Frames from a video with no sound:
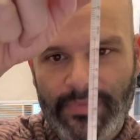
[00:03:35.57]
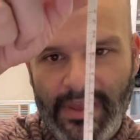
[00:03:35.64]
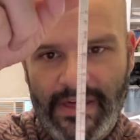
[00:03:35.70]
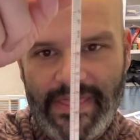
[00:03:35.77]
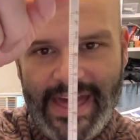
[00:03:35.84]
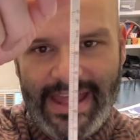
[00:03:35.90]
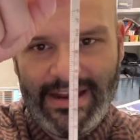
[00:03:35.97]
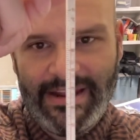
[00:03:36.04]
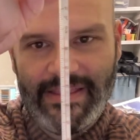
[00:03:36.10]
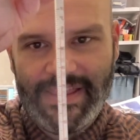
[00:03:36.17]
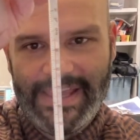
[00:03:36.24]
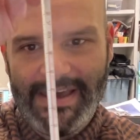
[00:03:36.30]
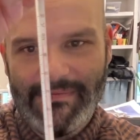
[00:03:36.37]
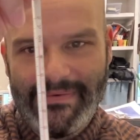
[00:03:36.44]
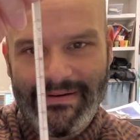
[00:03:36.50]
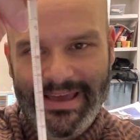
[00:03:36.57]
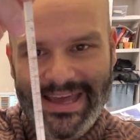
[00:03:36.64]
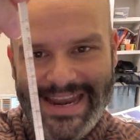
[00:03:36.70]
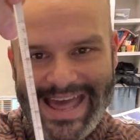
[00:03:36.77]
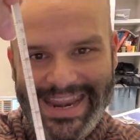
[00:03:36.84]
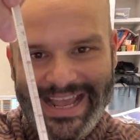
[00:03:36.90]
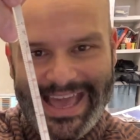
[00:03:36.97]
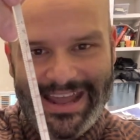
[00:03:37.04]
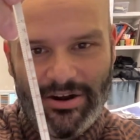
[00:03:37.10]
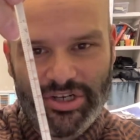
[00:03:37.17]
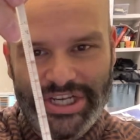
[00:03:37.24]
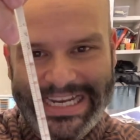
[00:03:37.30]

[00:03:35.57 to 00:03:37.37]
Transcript: than the kinetic energy